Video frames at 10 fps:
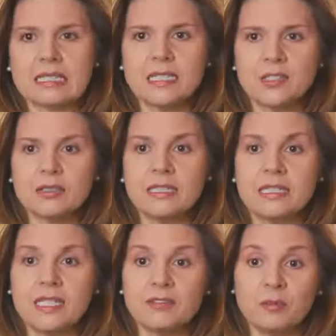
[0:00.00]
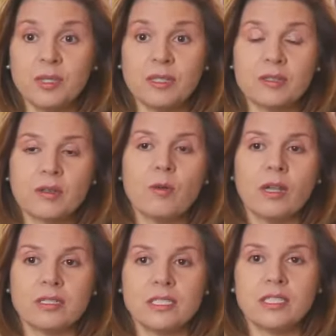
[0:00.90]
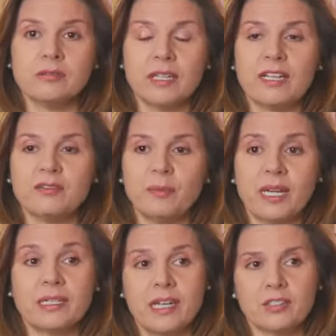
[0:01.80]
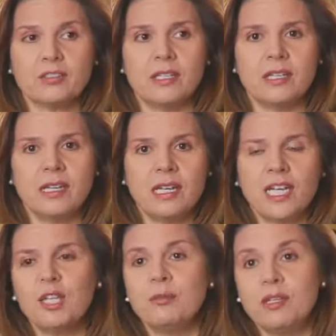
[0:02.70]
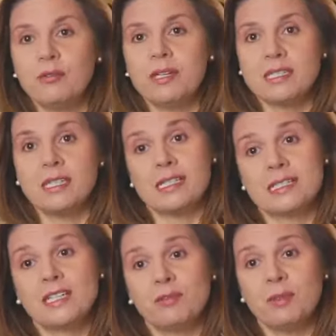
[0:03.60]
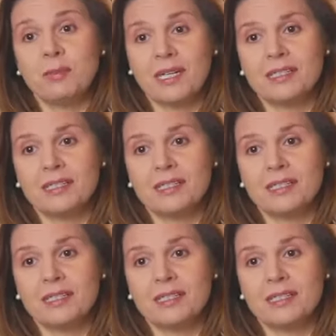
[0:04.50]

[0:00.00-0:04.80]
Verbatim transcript: literally given me quality of life back. Actually, in many ways, it has given me my